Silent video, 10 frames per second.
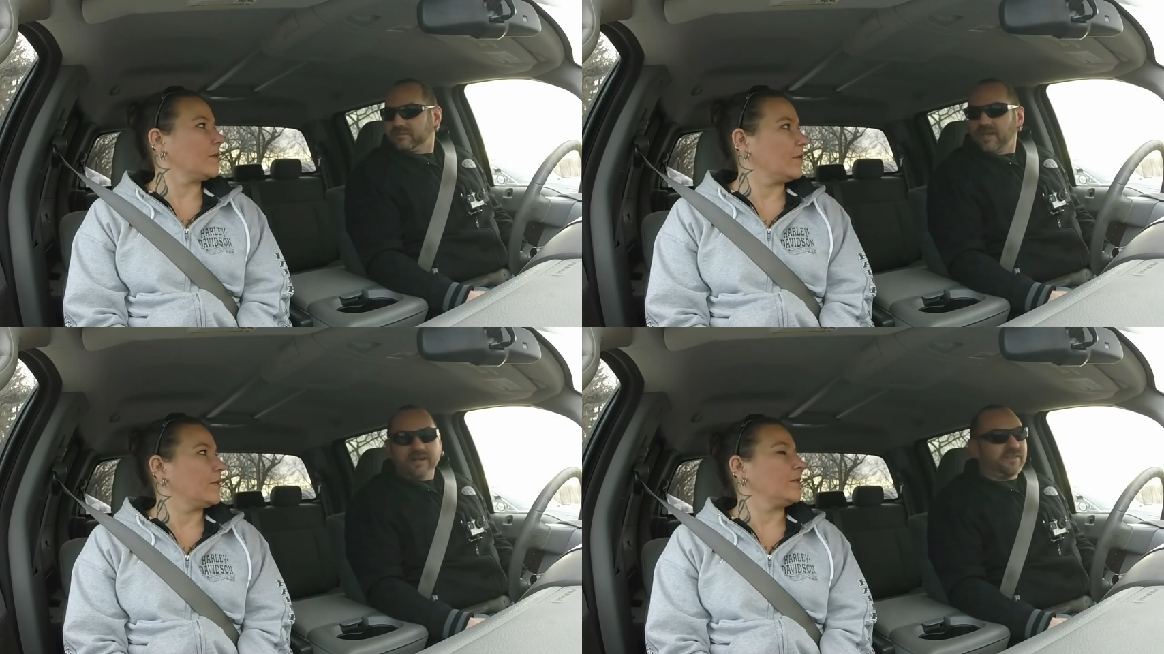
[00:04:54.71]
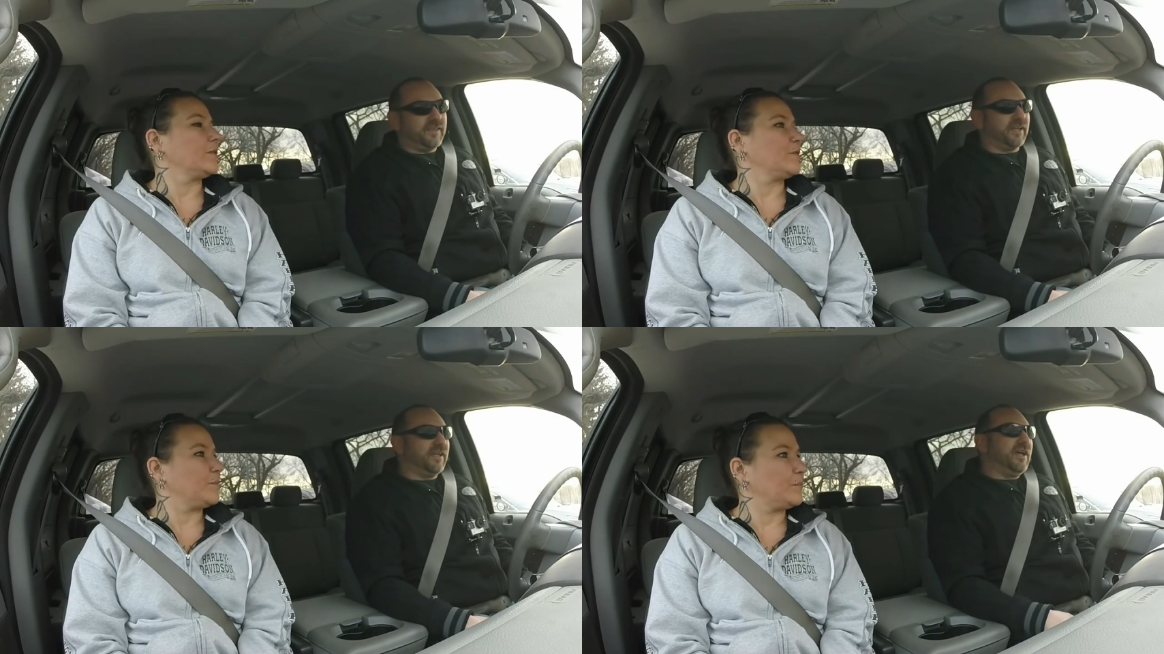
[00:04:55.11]
Speaker 1: kind of
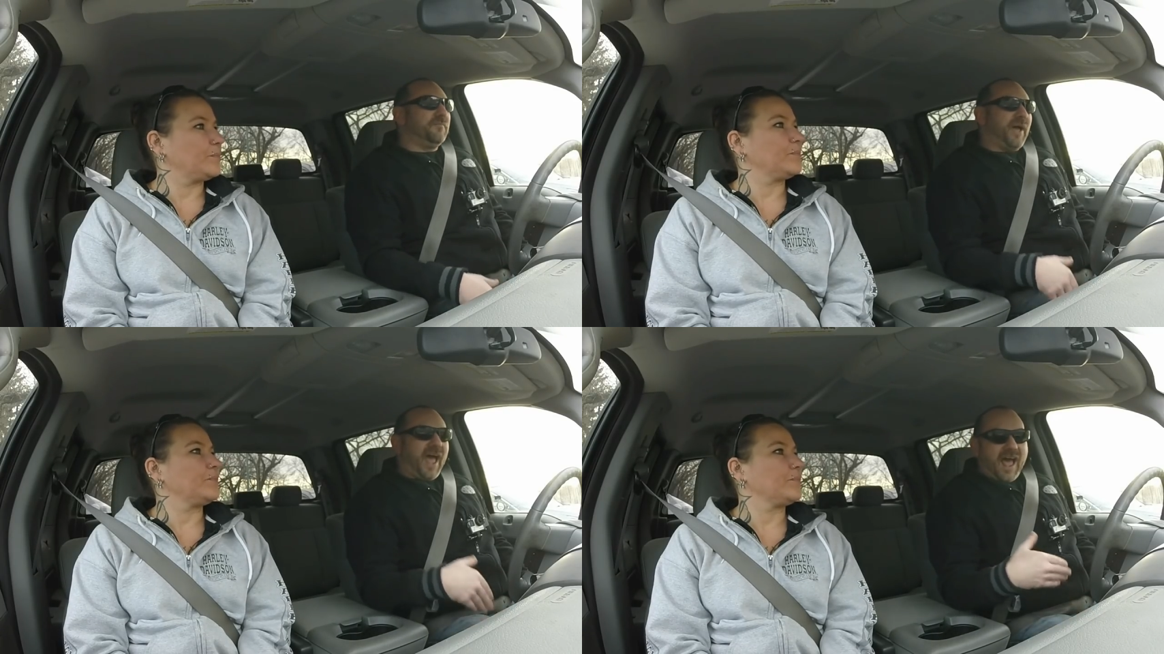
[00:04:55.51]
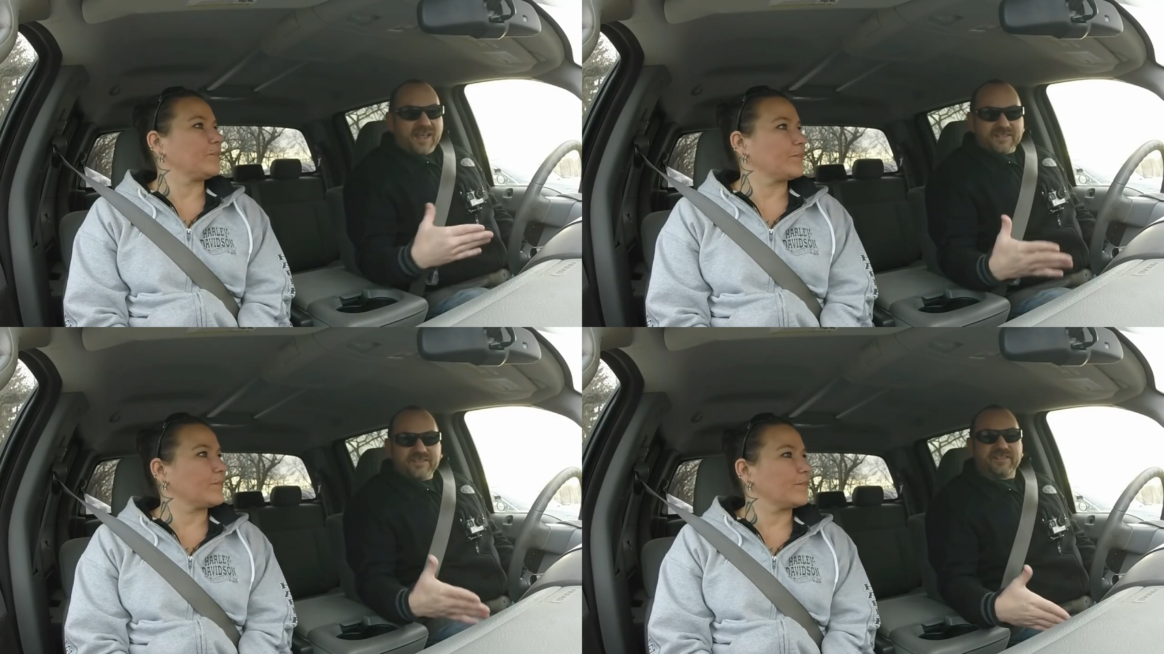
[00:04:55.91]
thing
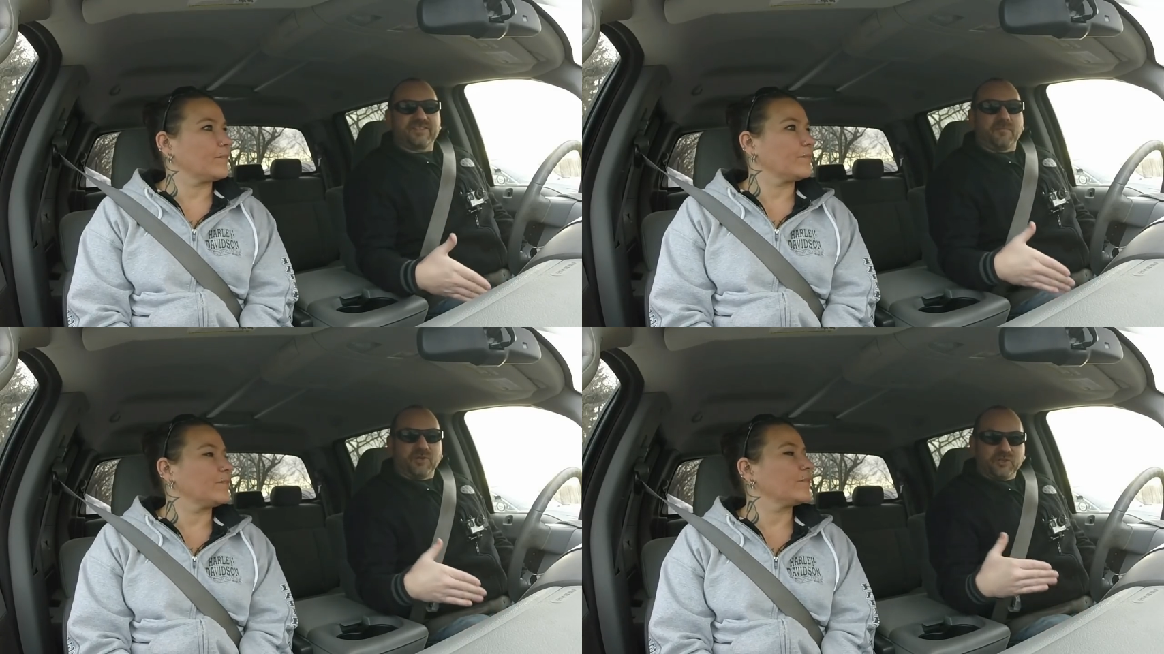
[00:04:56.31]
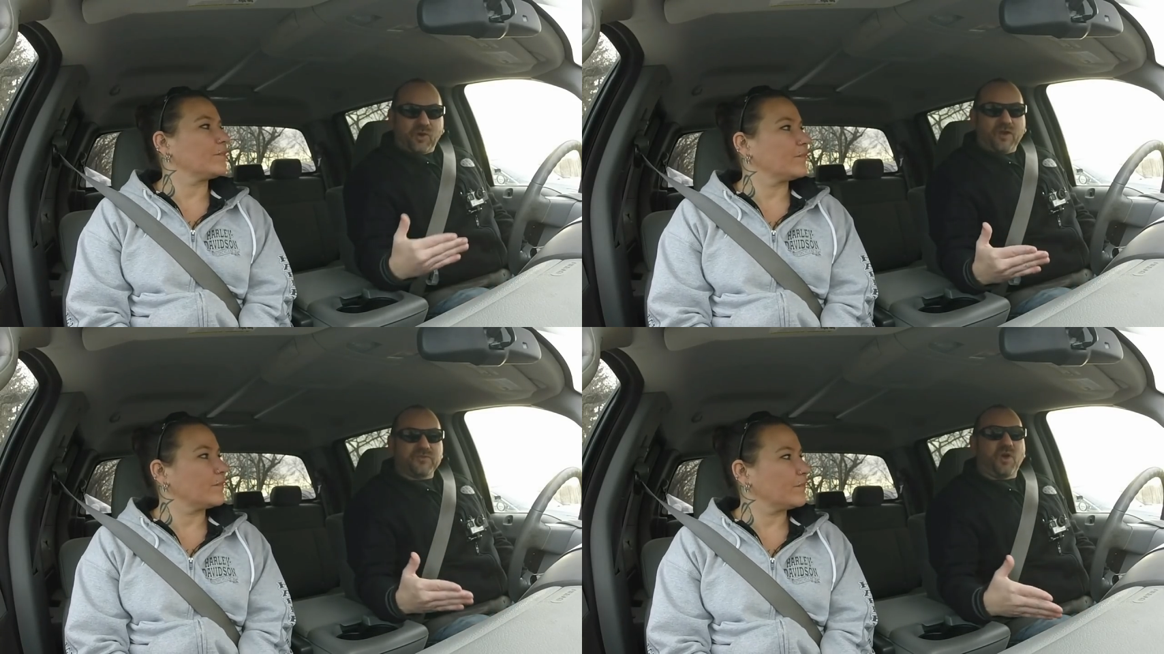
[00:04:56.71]
as the summer
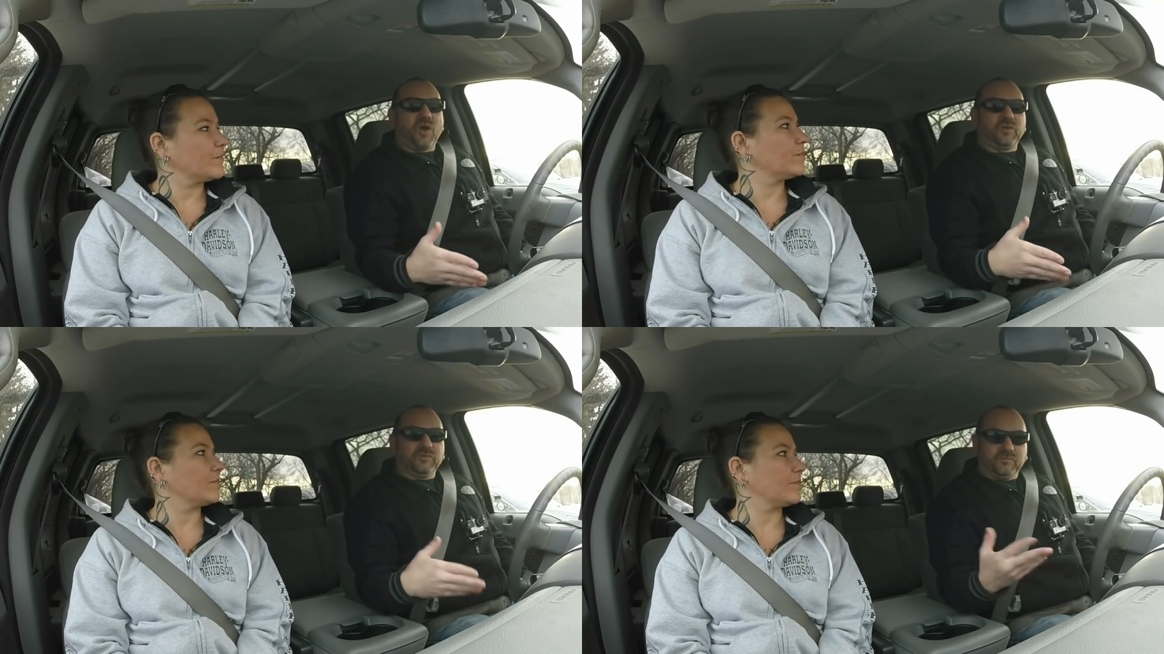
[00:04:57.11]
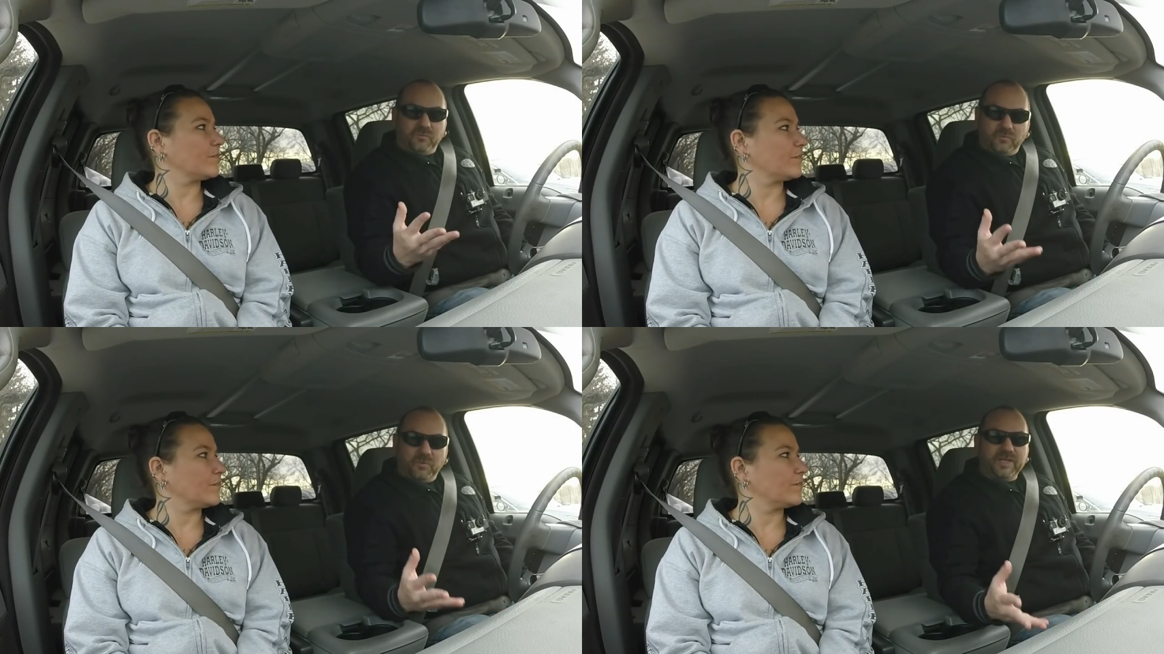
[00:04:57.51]
draws on,
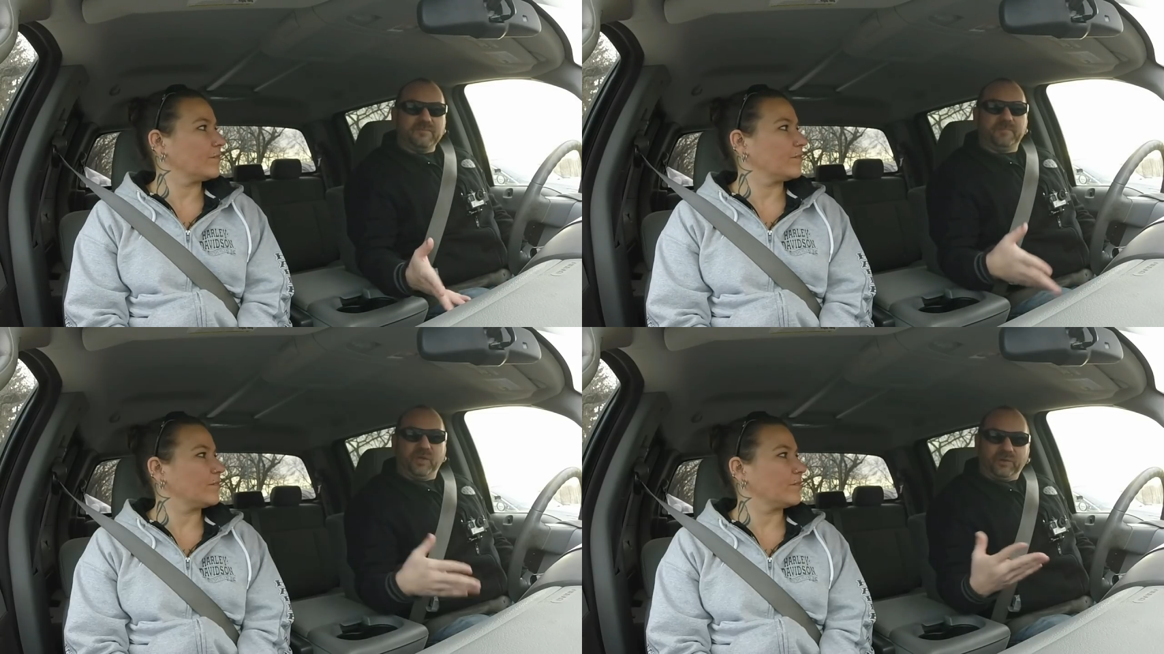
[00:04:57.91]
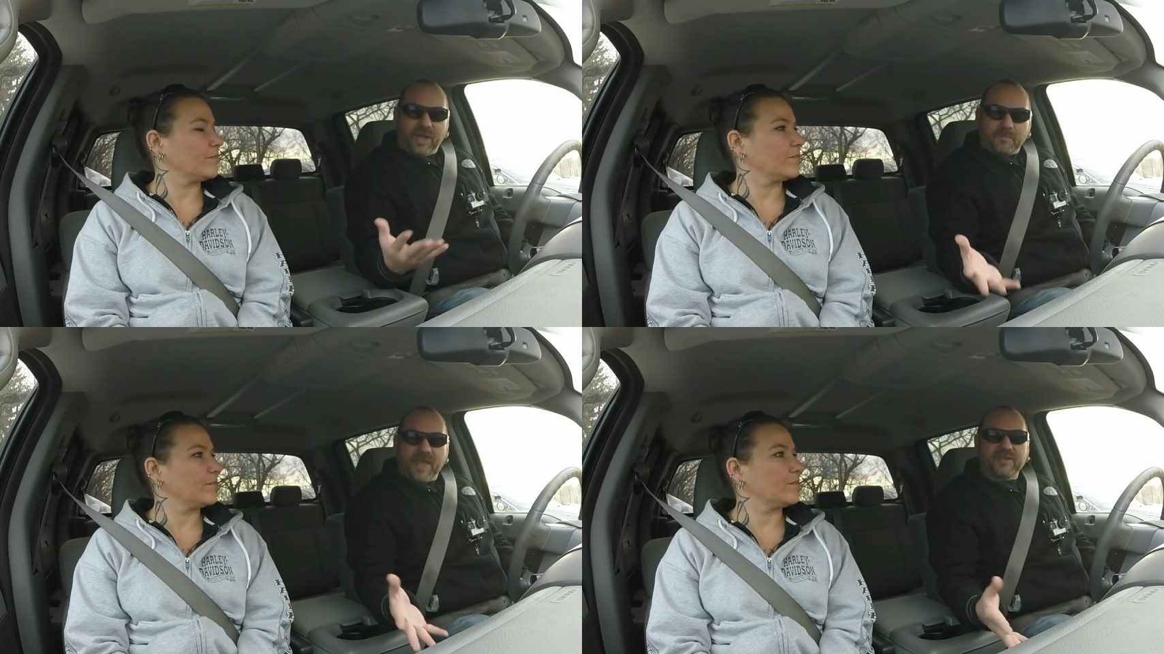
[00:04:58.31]
we build
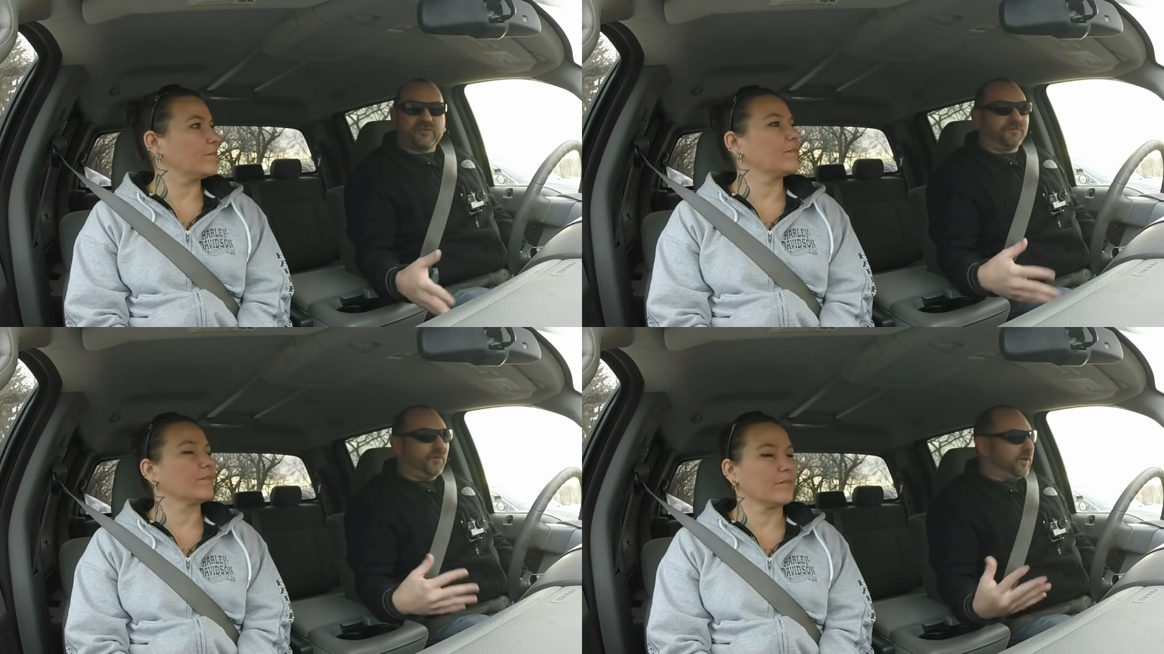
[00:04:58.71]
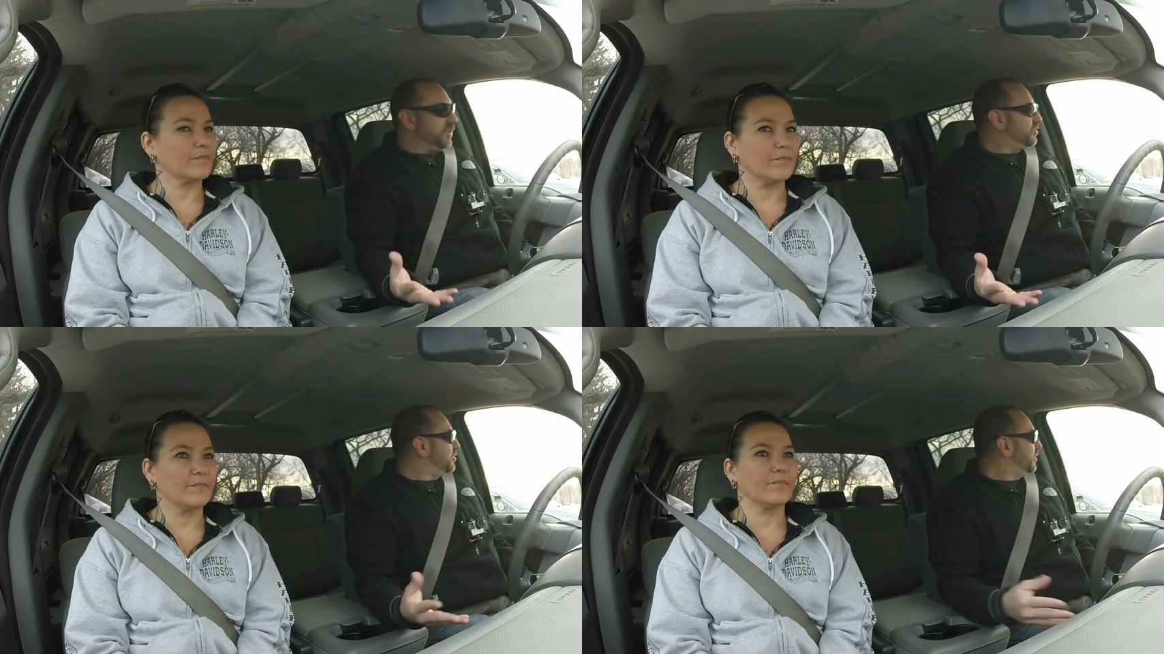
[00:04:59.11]
up extra
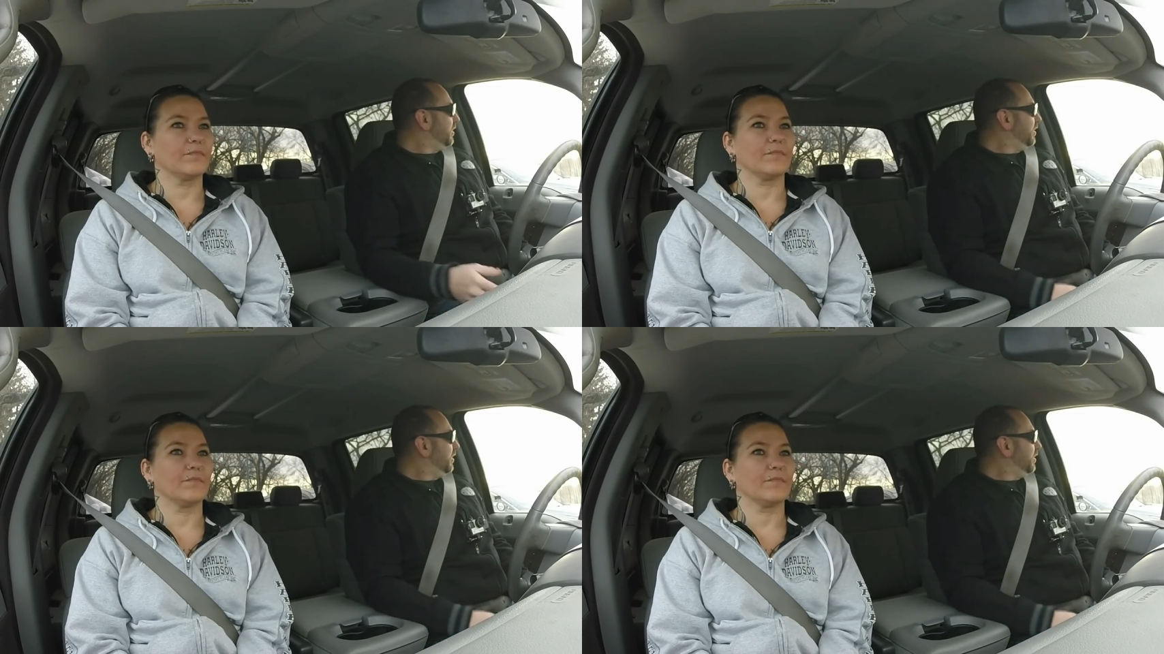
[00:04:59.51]
footage.